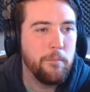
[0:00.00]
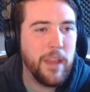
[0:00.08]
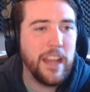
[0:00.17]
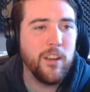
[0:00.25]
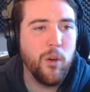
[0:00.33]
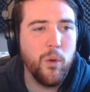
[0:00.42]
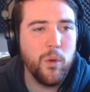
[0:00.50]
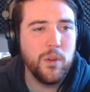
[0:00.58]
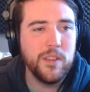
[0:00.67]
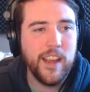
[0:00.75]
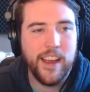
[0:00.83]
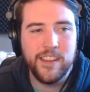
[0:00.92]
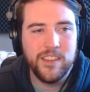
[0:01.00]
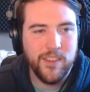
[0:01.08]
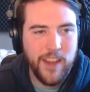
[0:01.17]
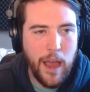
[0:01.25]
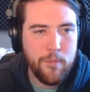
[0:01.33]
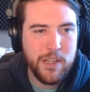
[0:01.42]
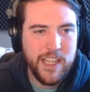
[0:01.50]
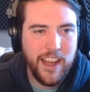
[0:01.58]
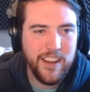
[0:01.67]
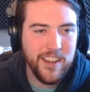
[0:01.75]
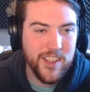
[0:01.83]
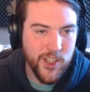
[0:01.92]
An old and
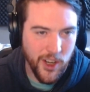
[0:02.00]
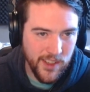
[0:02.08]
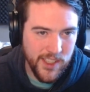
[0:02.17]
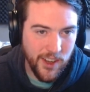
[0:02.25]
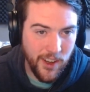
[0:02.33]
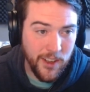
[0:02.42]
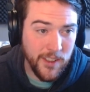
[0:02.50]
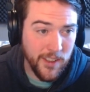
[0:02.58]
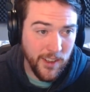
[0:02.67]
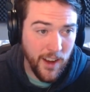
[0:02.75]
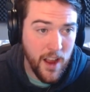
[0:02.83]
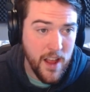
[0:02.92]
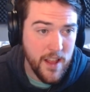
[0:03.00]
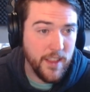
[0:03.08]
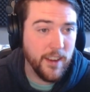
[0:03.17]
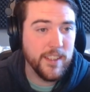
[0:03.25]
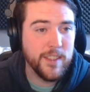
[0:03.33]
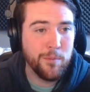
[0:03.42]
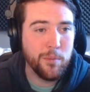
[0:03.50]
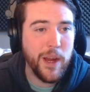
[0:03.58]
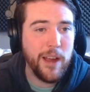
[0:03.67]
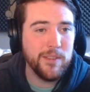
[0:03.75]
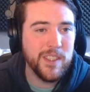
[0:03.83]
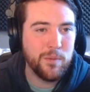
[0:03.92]
dilapidated church altar. There are some
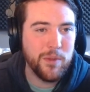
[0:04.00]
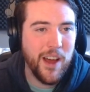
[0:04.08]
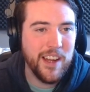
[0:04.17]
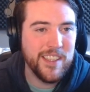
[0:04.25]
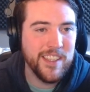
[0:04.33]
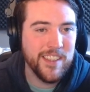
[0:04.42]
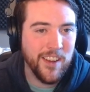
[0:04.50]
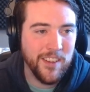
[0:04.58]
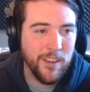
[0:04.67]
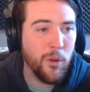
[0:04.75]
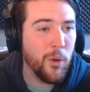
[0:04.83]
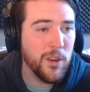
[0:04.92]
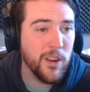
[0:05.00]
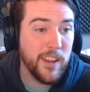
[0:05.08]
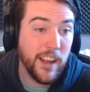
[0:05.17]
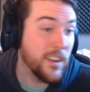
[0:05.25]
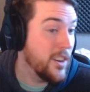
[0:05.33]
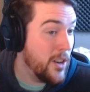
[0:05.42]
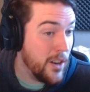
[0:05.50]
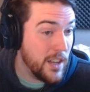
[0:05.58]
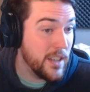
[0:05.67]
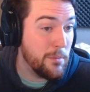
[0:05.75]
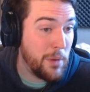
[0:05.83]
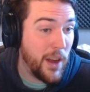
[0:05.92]
brown splotches on the corner that
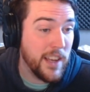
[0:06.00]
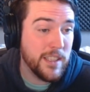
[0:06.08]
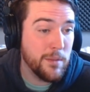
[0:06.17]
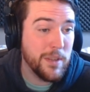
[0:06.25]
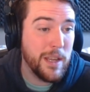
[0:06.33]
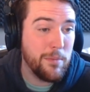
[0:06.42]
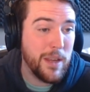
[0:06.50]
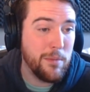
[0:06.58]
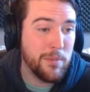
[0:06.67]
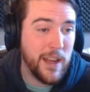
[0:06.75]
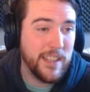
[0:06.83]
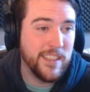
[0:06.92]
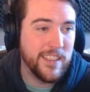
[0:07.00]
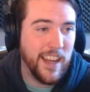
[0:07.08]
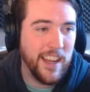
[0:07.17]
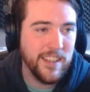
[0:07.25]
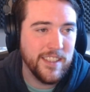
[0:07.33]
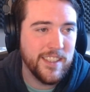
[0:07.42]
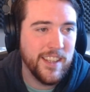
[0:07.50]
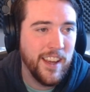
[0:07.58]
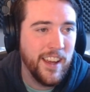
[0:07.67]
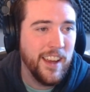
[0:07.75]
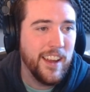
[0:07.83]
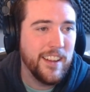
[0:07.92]
could possibly be bloodstains
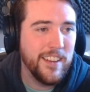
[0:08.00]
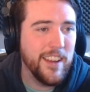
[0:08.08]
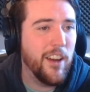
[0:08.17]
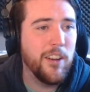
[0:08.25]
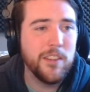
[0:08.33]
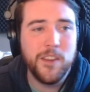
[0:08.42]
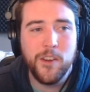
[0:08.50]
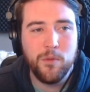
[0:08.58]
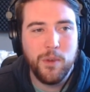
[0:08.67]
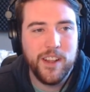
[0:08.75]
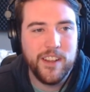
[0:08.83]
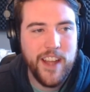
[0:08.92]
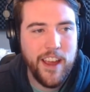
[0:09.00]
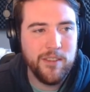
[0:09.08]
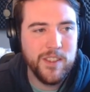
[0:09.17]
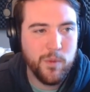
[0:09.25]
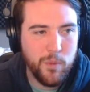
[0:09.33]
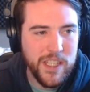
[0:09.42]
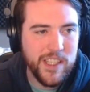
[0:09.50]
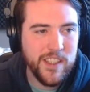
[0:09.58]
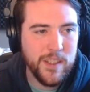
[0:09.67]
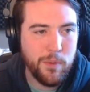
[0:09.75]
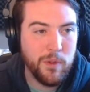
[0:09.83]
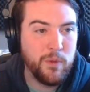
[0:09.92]
the altar where the town's
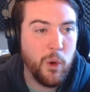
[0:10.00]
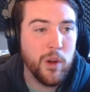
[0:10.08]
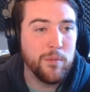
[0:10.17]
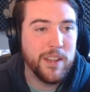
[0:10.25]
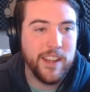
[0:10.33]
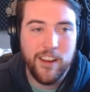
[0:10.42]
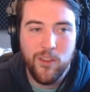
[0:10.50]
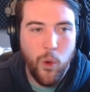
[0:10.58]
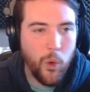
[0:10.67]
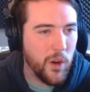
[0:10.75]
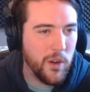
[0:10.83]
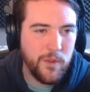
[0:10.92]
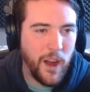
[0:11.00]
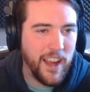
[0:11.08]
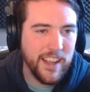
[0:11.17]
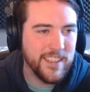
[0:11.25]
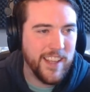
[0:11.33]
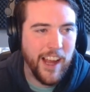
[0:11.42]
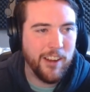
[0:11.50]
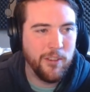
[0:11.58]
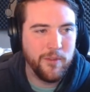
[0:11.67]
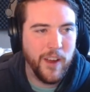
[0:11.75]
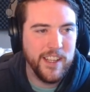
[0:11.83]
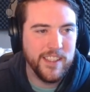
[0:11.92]
witches performed their horrifying
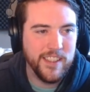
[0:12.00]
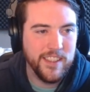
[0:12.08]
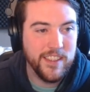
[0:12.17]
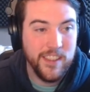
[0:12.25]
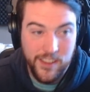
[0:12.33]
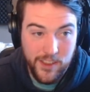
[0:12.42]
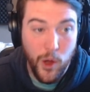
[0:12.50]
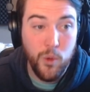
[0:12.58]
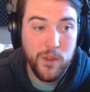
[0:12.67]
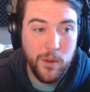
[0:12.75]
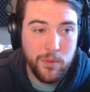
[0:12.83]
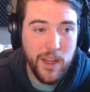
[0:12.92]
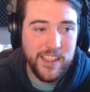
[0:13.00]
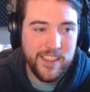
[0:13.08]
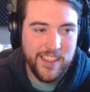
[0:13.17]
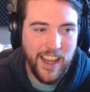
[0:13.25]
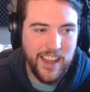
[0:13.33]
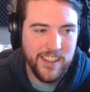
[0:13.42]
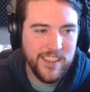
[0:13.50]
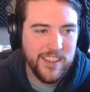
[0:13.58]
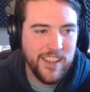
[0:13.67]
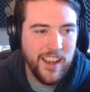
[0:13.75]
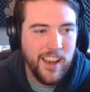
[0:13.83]
sacrifices. Nope, the bloodstains.